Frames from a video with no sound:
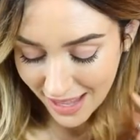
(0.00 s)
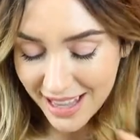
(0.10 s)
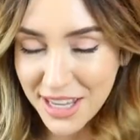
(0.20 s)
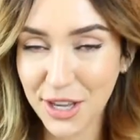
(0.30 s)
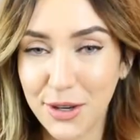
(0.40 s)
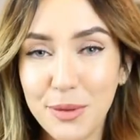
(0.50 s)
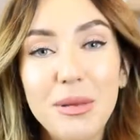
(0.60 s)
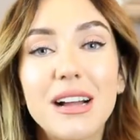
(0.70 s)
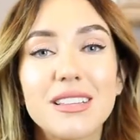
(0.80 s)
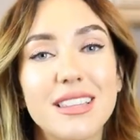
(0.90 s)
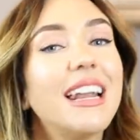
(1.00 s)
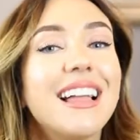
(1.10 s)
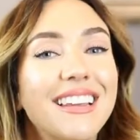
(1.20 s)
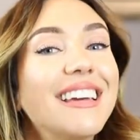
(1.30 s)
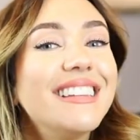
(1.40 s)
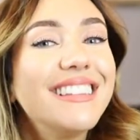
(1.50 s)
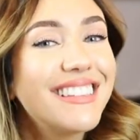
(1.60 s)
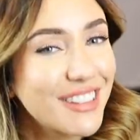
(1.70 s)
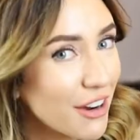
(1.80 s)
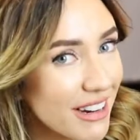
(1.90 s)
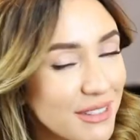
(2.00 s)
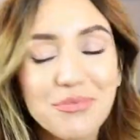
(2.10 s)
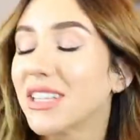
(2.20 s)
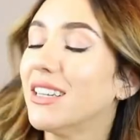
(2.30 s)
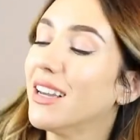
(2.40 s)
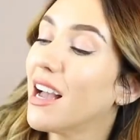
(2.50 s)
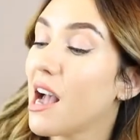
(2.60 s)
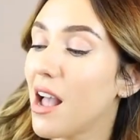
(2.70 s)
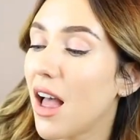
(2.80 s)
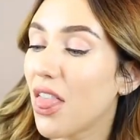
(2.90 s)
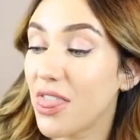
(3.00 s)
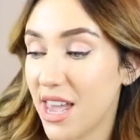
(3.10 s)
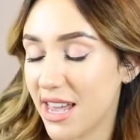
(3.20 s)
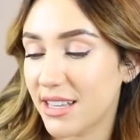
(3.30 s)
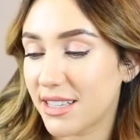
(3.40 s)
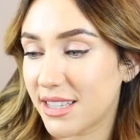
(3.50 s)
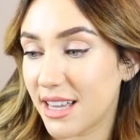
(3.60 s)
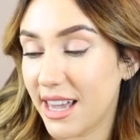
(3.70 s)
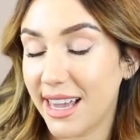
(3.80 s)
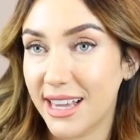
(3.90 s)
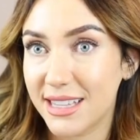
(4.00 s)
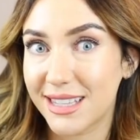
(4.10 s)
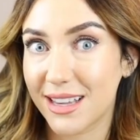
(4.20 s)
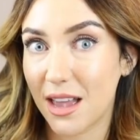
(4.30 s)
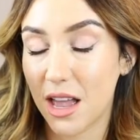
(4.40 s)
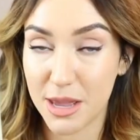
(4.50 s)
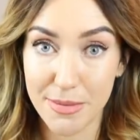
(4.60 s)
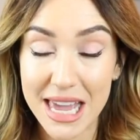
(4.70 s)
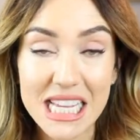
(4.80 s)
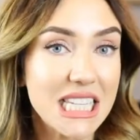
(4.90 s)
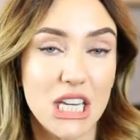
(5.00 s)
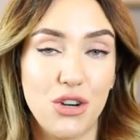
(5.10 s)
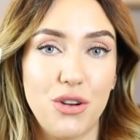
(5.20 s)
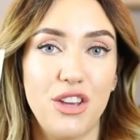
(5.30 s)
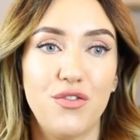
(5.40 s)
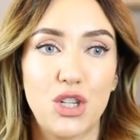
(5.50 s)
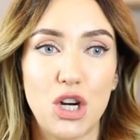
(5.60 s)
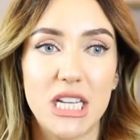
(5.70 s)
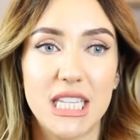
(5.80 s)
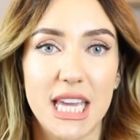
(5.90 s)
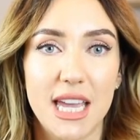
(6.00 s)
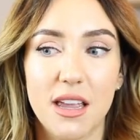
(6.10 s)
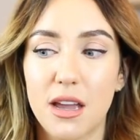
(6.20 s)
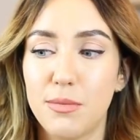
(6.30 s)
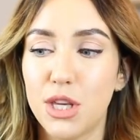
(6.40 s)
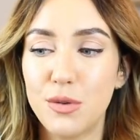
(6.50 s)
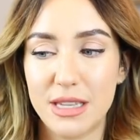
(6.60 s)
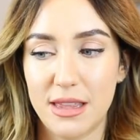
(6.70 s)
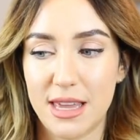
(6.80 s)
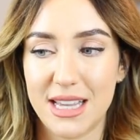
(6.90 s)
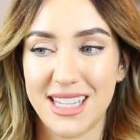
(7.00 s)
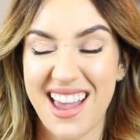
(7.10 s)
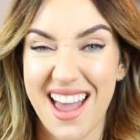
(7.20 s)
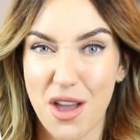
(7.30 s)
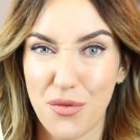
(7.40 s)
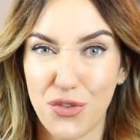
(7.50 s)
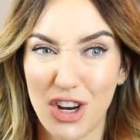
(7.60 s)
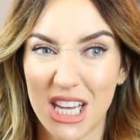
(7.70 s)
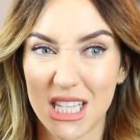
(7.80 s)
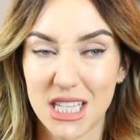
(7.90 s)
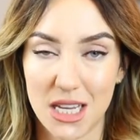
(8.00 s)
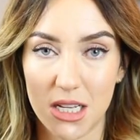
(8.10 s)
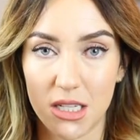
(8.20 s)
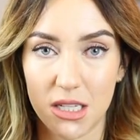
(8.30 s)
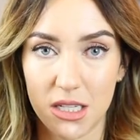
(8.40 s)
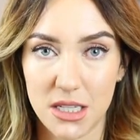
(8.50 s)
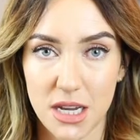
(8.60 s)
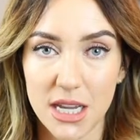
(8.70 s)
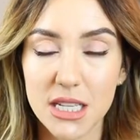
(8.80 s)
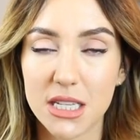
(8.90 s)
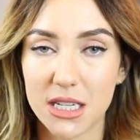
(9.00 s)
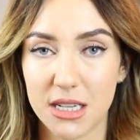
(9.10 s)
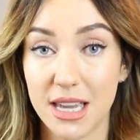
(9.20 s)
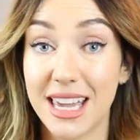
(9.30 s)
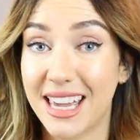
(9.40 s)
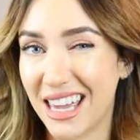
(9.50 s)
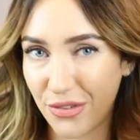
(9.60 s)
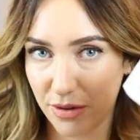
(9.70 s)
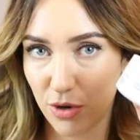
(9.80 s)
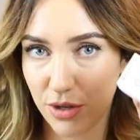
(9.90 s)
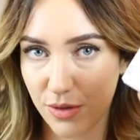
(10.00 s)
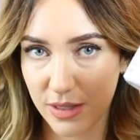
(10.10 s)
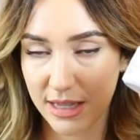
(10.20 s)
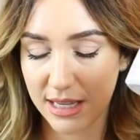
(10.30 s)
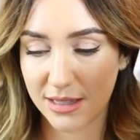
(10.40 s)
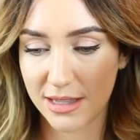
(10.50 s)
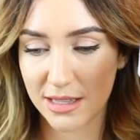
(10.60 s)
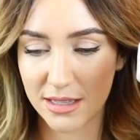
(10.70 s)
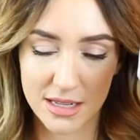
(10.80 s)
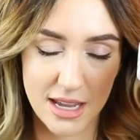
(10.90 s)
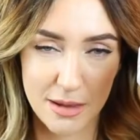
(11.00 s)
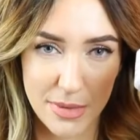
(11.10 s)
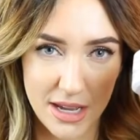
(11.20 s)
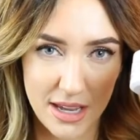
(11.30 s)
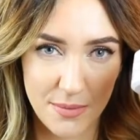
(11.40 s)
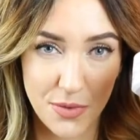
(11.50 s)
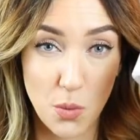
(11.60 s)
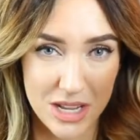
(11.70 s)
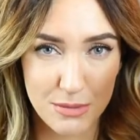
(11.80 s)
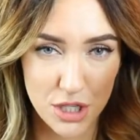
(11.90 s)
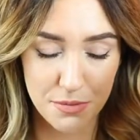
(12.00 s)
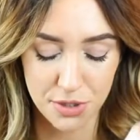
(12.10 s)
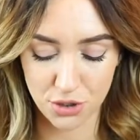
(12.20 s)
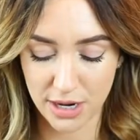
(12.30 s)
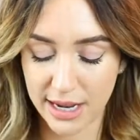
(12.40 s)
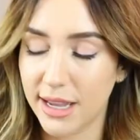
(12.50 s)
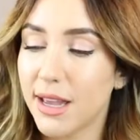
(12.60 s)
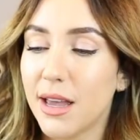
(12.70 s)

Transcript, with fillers: Anywho, back to the lanolin, sorry. Uh, this is an amazing cream for dry skin. I'm using this every single night. If I'm not using this, this is like my, when I'm super dry.